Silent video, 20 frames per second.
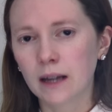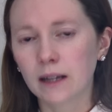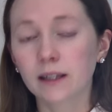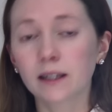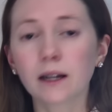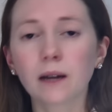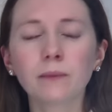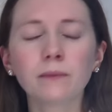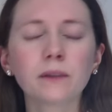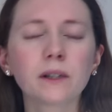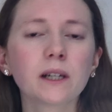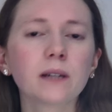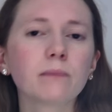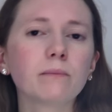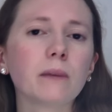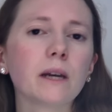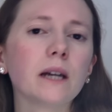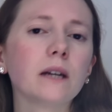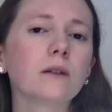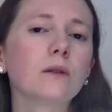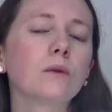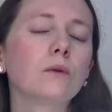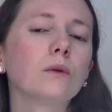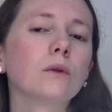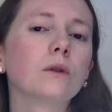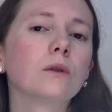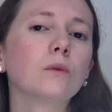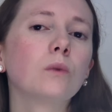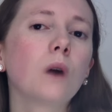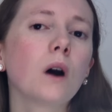something made
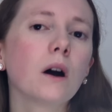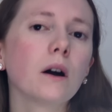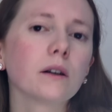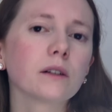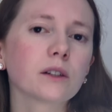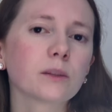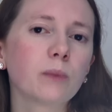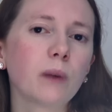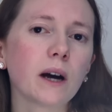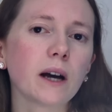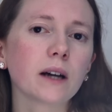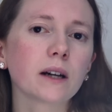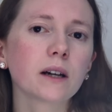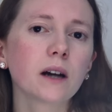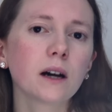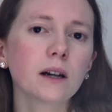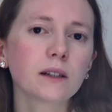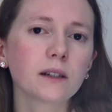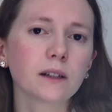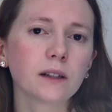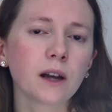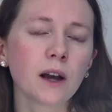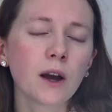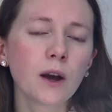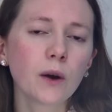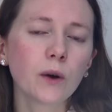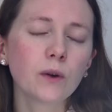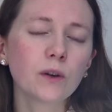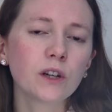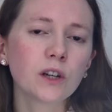all the worse by a cousin
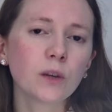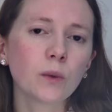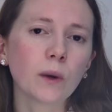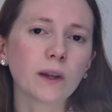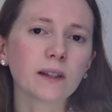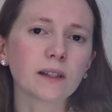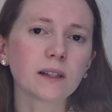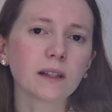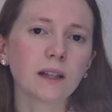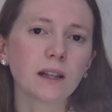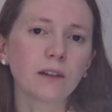who she went to